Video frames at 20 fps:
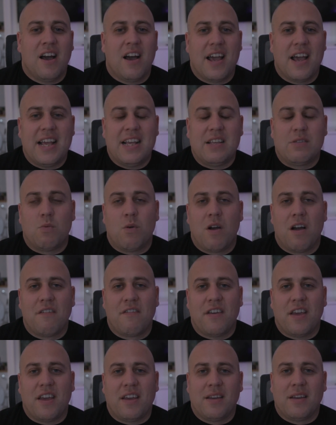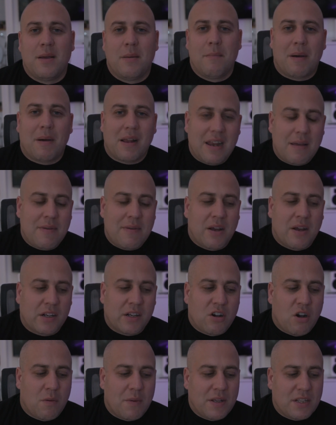is worth it. But let me know in the
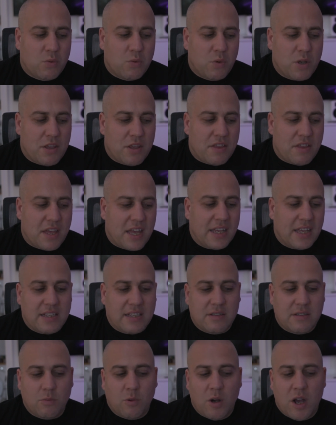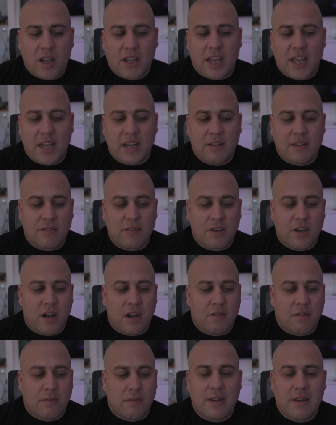comments what you think. Is it working? You
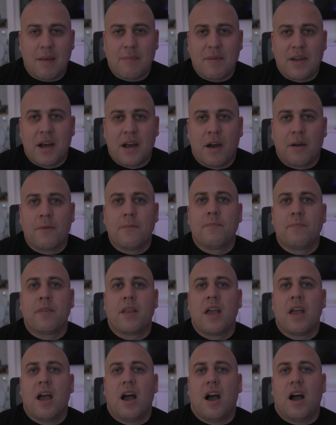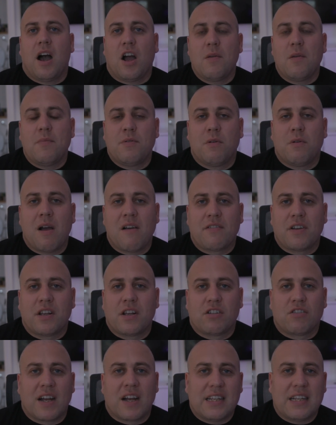know, let me know. Hope you're all having a
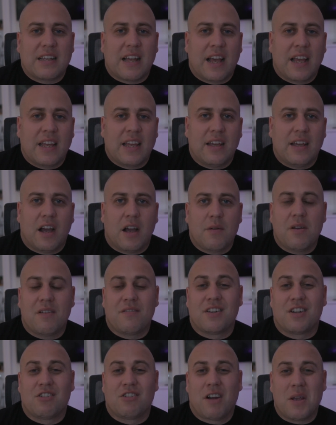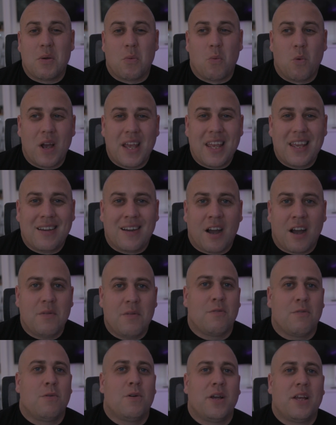great day. Hope you're having a great week. Hope
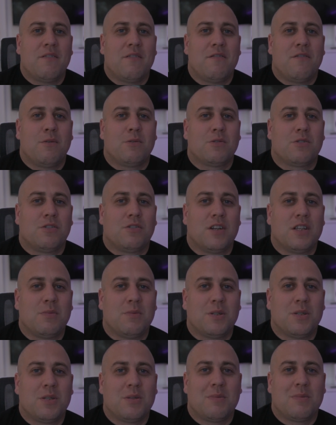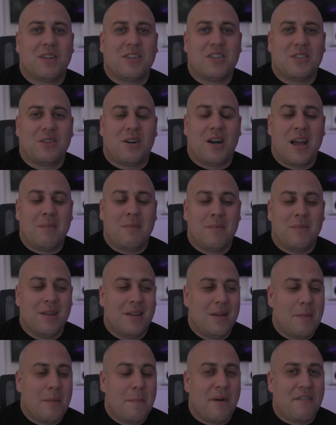you're all looking forward to Christmas as much as I am.
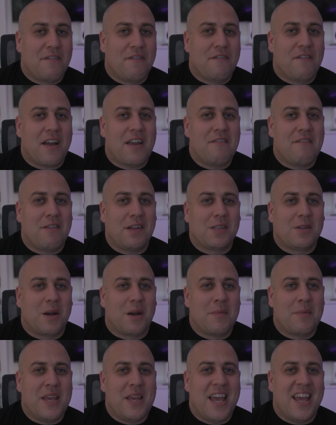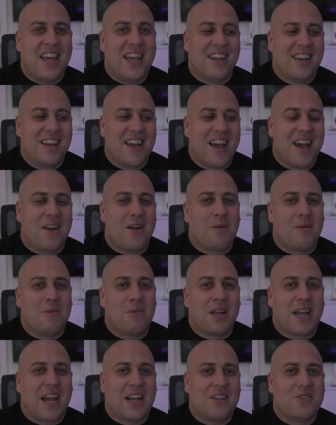My favourite time of year. And I will
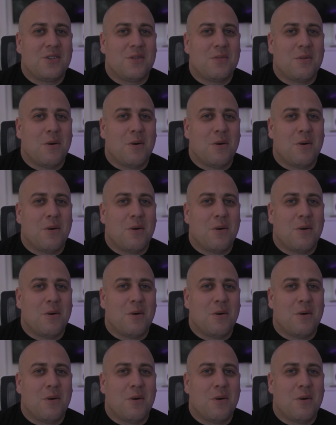catch you